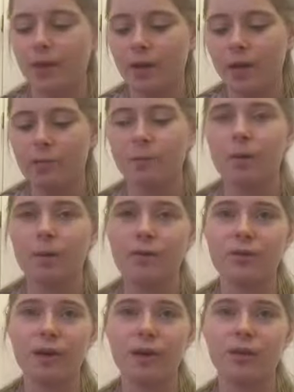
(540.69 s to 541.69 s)
even in the middle of
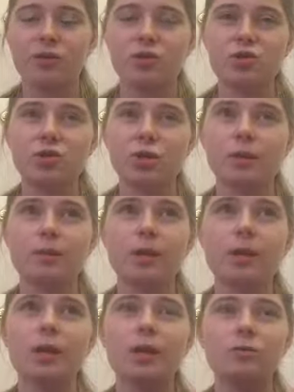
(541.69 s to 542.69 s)
this
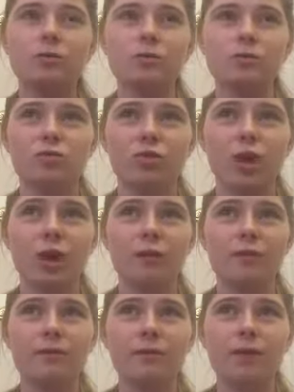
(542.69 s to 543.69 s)
extremely
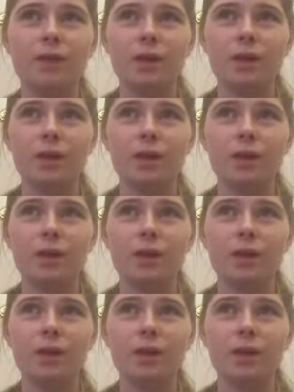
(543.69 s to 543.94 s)
rough